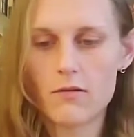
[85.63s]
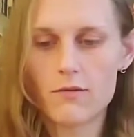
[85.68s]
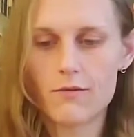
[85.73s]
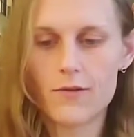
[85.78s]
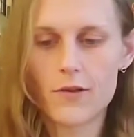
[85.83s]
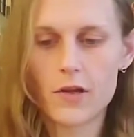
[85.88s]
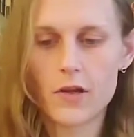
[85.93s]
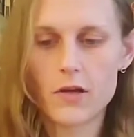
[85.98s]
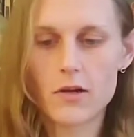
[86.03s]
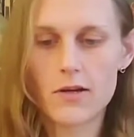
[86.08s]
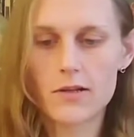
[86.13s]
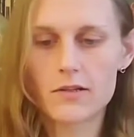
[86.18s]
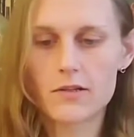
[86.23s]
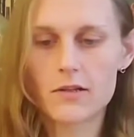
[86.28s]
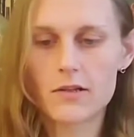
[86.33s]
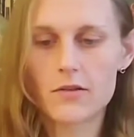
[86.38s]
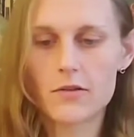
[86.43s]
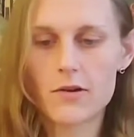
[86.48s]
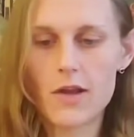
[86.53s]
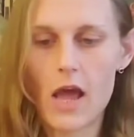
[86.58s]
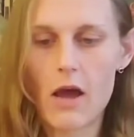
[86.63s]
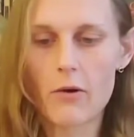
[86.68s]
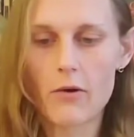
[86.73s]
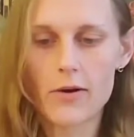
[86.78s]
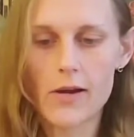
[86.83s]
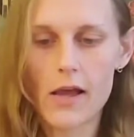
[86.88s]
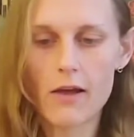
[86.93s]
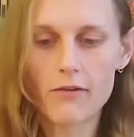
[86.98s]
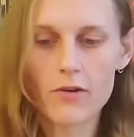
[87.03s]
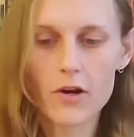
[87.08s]
figured it's either now or
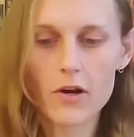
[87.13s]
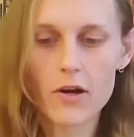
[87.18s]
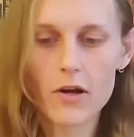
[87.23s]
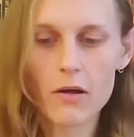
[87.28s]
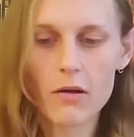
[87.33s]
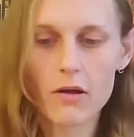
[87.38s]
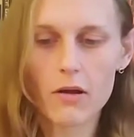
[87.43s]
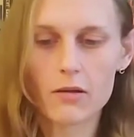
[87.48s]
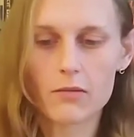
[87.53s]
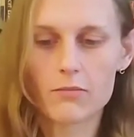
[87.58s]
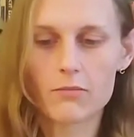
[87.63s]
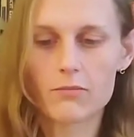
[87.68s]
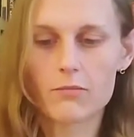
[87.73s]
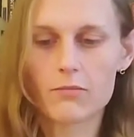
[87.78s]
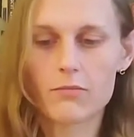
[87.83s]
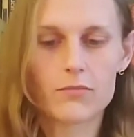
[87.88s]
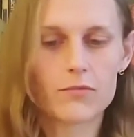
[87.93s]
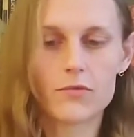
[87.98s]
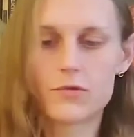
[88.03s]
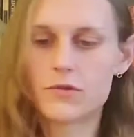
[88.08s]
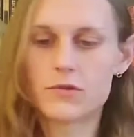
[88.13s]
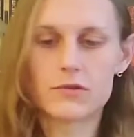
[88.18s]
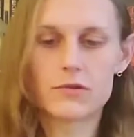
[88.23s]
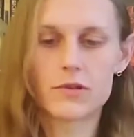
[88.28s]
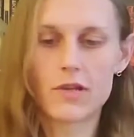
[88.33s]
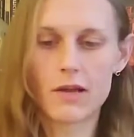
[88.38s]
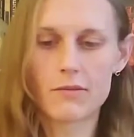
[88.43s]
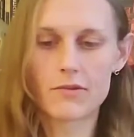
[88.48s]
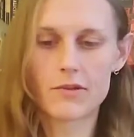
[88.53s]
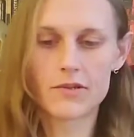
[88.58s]
never. It's
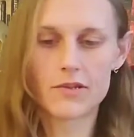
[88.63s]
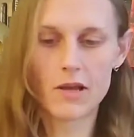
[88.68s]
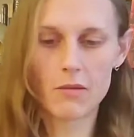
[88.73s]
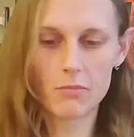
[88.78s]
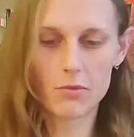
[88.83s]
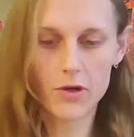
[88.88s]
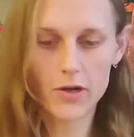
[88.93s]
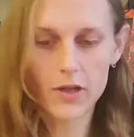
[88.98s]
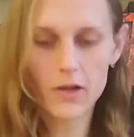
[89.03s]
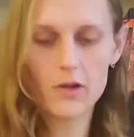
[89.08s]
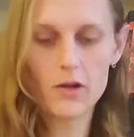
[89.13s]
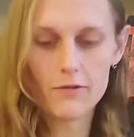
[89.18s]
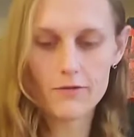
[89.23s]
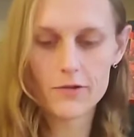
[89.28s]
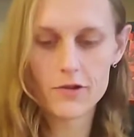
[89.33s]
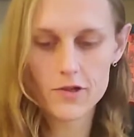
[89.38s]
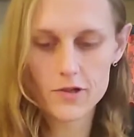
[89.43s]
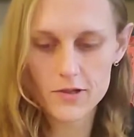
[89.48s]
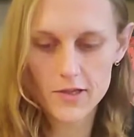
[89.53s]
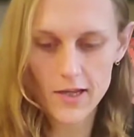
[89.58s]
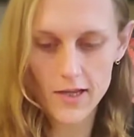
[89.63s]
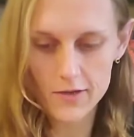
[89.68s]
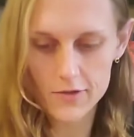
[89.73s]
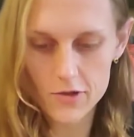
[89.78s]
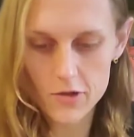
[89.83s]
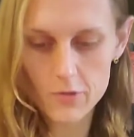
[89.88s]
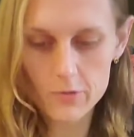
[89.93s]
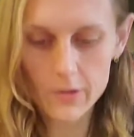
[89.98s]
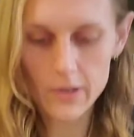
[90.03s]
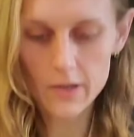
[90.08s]
time to stop putting it off and just get
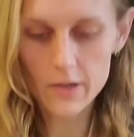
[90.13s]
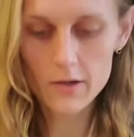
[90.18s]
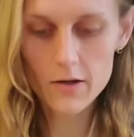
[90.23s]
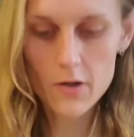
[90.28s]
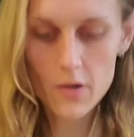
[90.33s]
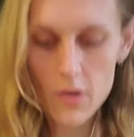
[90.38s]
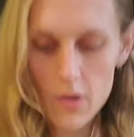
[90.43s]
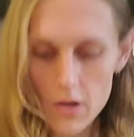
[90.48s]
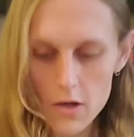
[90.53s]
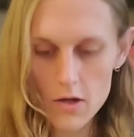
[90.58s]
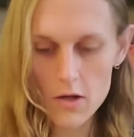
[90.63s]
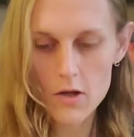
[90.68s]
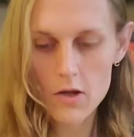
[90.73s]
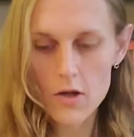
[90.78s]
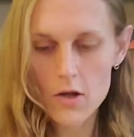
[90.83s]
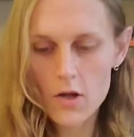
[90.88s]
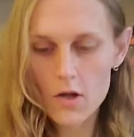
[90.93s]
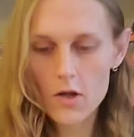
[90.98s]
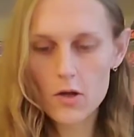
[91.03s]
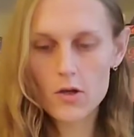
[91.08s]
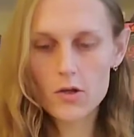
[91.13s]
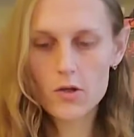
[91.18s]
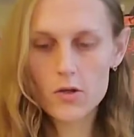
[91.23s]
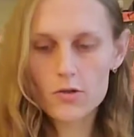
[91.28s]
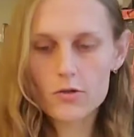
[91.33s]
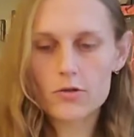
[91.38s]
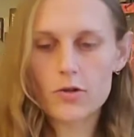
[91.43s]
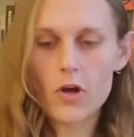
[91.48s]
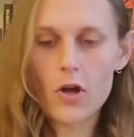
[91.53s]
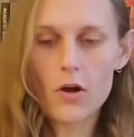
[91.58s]
to it.
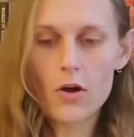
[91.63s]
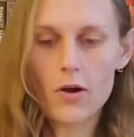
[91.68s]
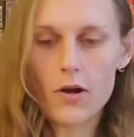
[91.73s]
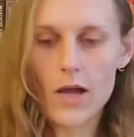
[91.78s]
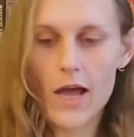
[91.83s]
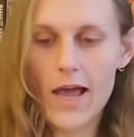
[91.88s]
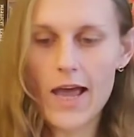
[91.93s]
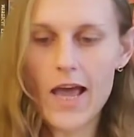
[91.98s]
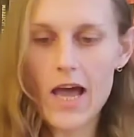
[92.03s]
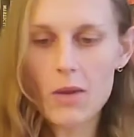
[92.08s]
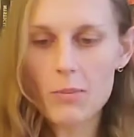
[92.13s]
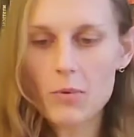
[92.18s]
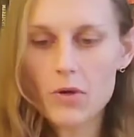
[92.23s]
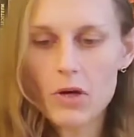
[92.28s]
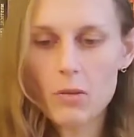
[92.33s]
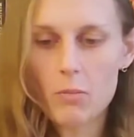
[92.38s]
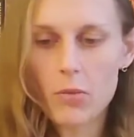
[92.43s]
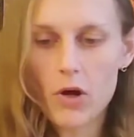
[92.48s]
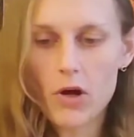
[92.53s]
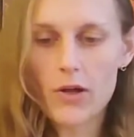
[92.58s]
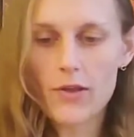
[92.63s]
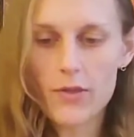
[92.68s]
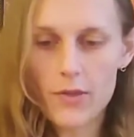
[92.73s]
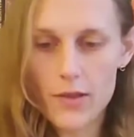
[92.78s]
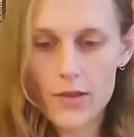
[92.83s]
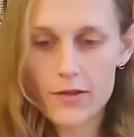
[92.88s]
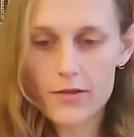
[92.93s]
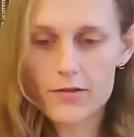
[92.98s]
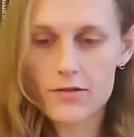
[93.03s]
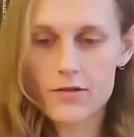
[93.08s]
So I happened upon
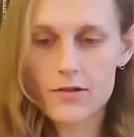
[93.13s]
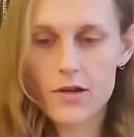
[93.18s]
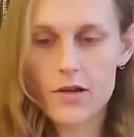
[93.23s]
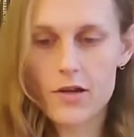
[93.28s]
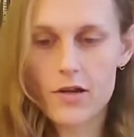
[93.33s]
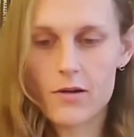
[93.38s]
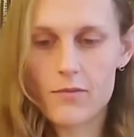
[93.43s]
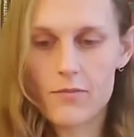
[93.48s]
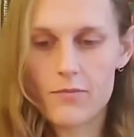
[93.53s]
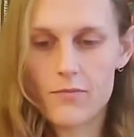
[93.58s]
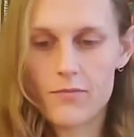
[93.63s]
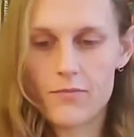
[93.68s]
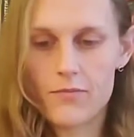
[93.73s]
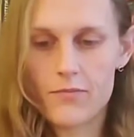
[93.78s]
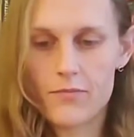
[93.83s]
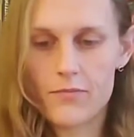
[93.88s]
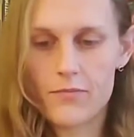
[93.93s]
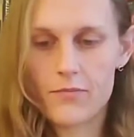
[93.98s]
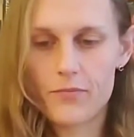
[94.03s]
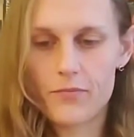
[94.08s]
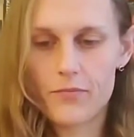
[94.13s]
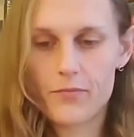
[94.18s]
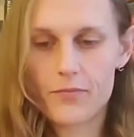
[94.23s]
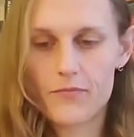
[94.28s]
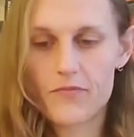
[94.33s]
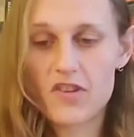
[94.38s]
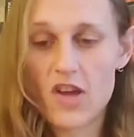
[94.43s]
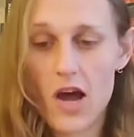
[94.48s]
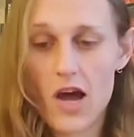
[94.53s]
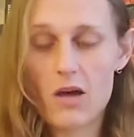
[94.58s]
this
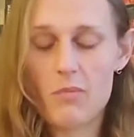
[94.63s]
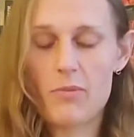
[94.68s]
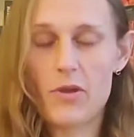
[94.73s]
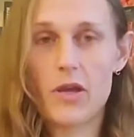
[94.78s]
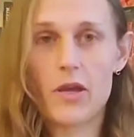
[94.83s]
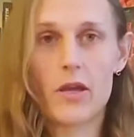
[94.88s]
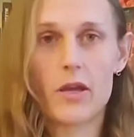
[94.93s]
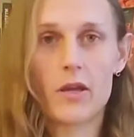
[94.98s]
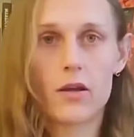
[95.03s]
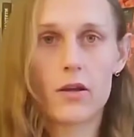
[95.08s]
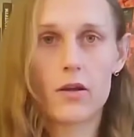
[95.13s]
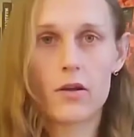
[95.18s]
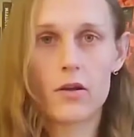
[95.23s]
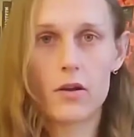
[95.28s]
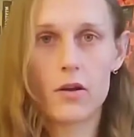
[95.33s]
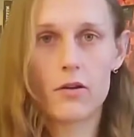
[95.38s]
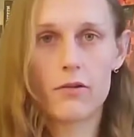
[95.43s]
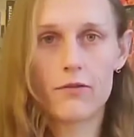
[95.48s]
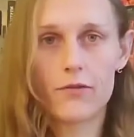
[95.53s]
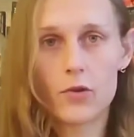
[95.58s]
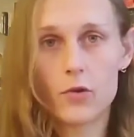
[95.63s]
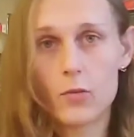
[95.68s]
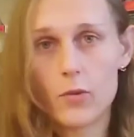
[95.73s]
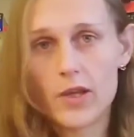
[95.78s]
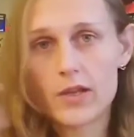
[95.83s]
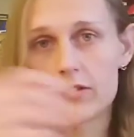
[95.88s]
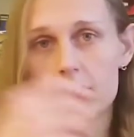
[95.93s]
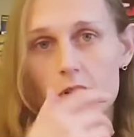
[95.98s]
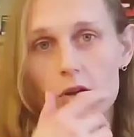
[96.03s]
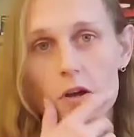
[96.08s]
topic a few
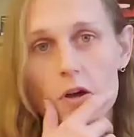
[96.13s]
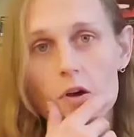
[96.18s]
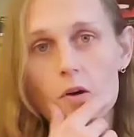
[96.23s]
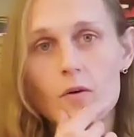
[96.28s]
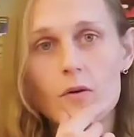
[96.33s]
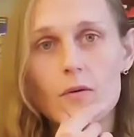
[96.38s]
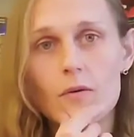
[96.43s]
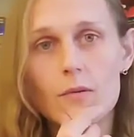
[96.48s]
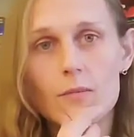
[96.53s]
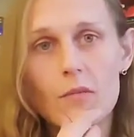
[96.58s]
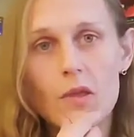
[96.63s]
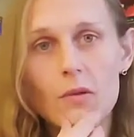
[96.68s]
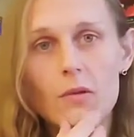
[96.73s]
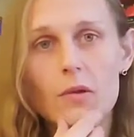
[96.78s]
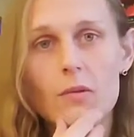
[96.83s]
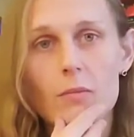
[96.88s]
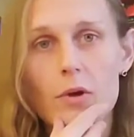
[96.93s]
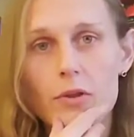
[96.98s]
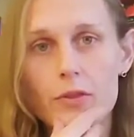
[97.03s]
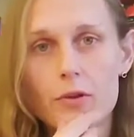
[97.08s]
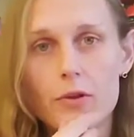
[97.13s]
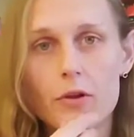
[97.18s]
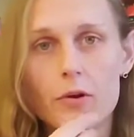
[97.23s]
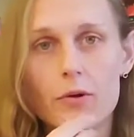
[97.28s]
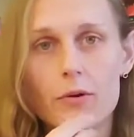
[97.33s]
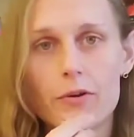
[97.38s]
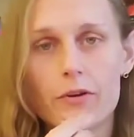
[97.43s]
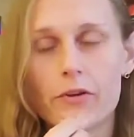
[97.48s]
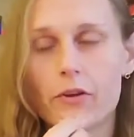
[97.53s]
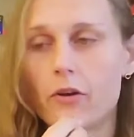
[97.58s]
weeks ago, maybe a month ago
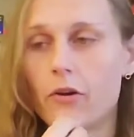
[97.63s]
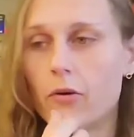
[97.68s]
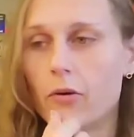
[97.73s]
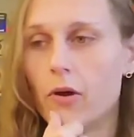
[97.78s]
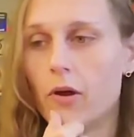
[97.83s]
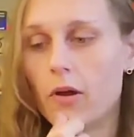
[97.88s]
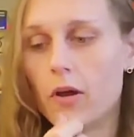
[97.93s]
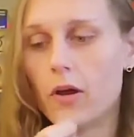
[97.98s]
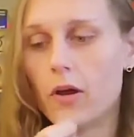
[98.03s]
or so.